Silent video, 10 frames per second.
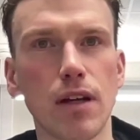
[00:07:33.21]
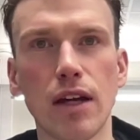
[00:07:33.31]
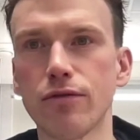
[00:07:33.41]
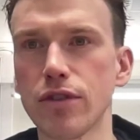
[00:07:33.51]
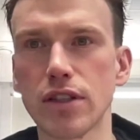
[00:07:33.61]

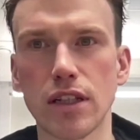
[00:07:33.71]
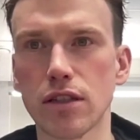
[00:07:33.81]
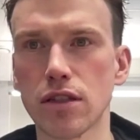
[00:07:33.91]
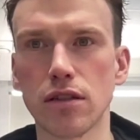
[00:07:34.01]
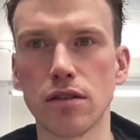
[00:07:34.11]
every
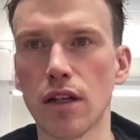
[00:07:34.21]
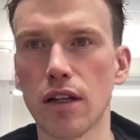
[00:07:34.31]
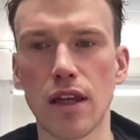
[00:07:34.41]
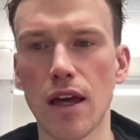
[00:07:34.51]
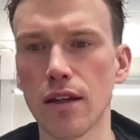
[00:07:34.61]
session
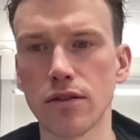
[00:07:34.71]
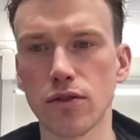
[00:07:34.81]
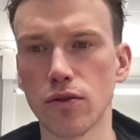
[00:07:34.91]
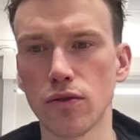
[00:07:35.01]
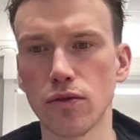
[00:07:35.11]
I can
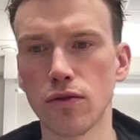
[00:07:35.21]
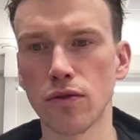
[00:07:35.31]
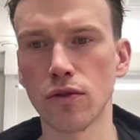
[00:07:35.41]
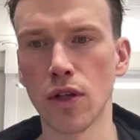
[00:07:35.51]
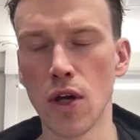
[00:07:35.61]

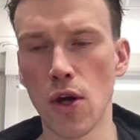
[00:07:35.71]
to